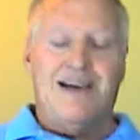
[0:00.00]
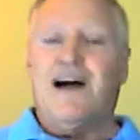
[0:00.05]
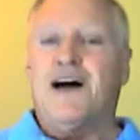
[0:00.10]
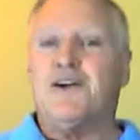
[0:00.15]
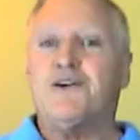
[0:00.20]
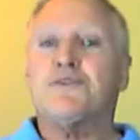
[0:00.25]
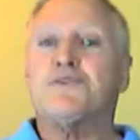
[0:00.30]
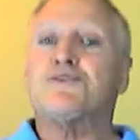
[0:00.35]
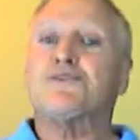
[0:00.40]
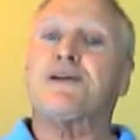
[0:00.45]

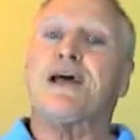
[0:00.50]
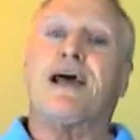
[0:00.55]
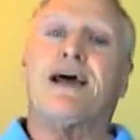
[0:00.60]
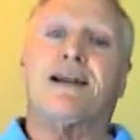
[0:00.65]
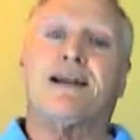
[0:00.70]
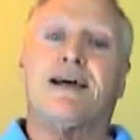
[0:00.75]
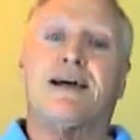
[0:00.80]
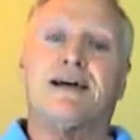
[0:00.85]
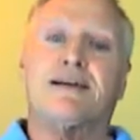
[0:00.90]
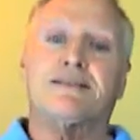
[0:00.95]

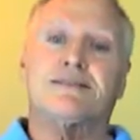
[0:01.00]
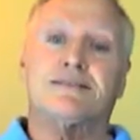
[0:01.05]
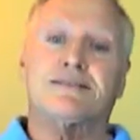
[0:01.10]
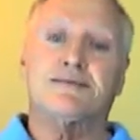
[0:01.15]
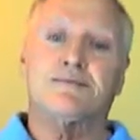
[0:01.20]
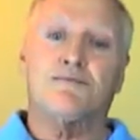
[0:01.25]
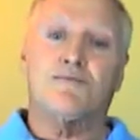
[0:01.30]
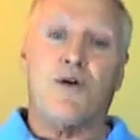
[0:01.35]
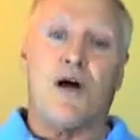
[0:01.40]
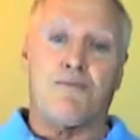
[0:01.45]
Understanding,
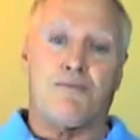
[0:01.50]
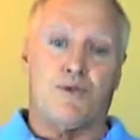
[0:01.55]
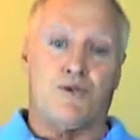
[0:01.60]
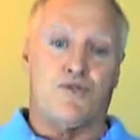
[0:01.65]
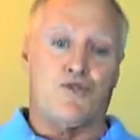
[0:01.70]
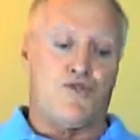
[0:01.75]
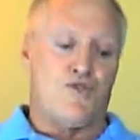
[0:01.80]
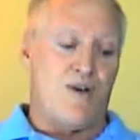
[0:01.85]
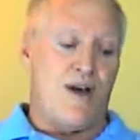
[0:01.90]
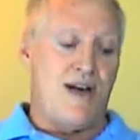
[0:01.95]
proper
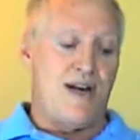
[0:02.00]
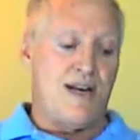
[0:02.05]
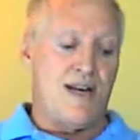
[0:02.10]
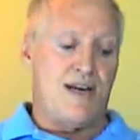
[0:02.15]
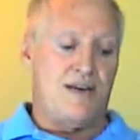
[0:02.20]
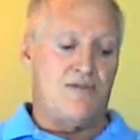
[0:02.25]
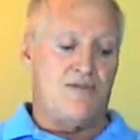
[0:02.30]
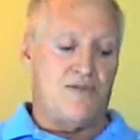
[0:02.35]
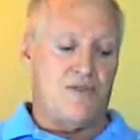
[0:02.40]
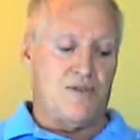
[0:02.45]

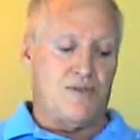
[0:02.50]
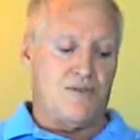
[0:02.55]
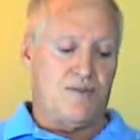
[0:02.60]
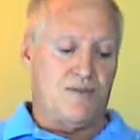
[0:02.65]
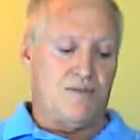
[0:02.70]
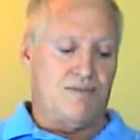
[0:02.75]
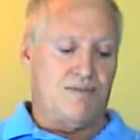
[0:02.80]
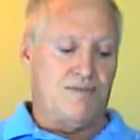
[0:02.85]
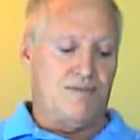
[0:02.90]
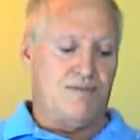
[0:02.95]
training for
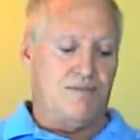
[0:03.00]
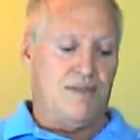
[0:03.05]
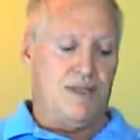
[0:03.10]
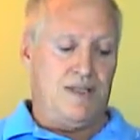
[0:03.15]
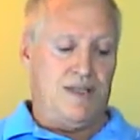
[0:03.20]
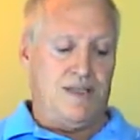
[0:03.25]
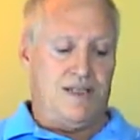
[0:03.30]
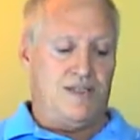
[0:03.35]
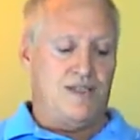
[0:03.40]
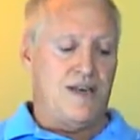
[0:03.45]

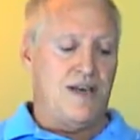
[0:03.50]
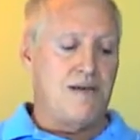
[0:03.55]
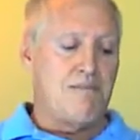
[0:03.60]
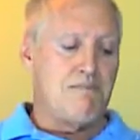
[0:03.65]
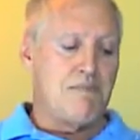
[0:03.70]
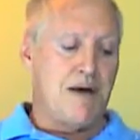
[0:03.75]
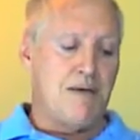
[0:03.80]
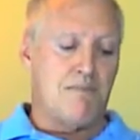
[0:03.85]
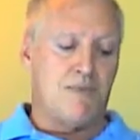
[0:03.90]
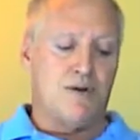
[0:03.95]
the
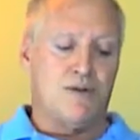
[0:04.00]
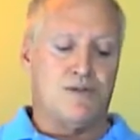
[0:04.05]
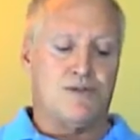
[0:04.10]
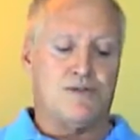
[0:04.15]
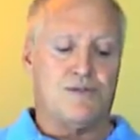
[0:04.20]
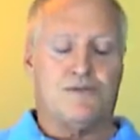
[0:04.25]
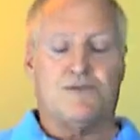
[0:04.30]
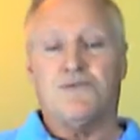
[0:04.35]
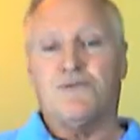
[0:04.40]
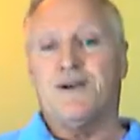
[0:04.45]
team
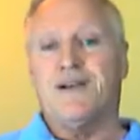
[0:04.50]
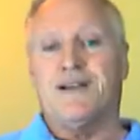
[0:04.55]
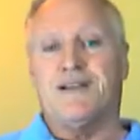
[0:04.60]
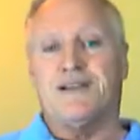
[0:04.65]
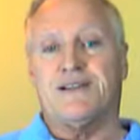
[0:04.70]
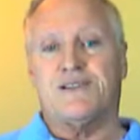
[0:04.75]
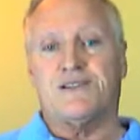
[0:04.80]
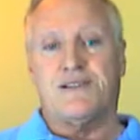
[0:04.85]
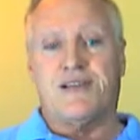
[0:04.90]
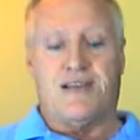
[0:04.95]
members,
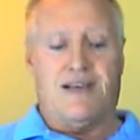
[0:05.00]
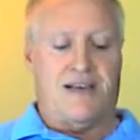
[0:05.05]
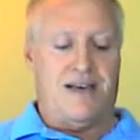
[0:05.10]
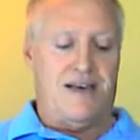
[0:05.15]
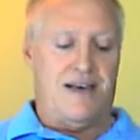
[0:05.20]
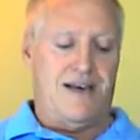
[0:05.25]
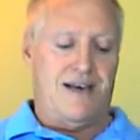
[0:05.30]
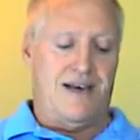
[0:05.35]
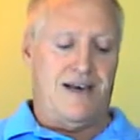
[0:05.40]
realistic